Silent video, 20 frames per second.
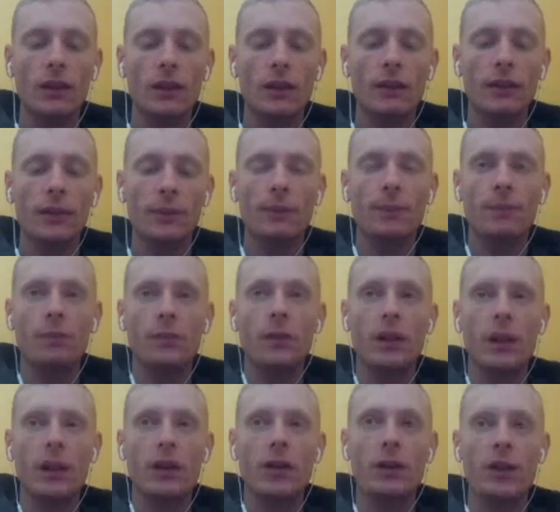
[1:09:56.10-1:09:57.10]
The,
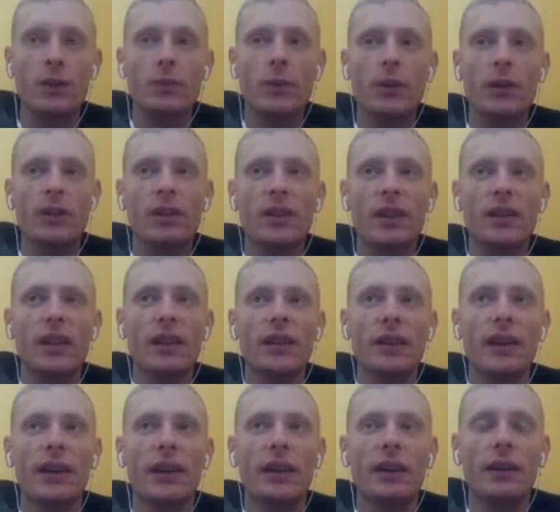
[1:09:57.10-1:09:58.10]
the hardest part is getting
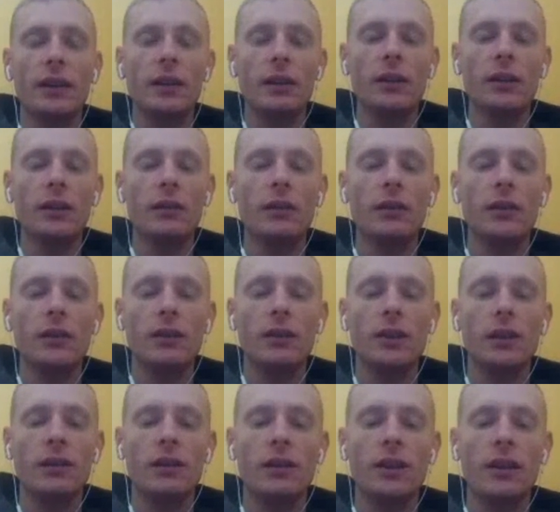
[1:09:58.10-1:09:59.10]
that uh,
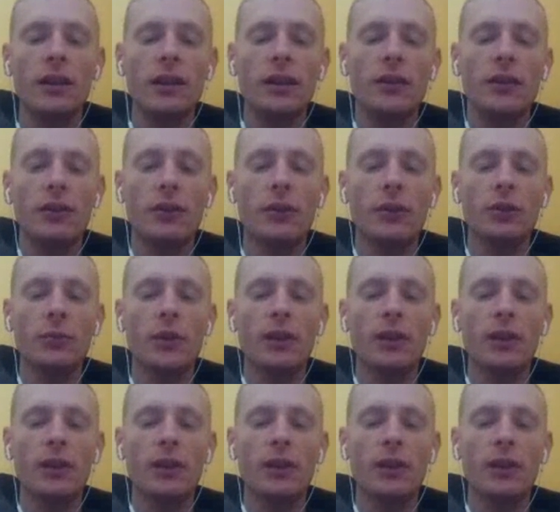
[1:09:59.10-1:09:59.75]
egg throw to be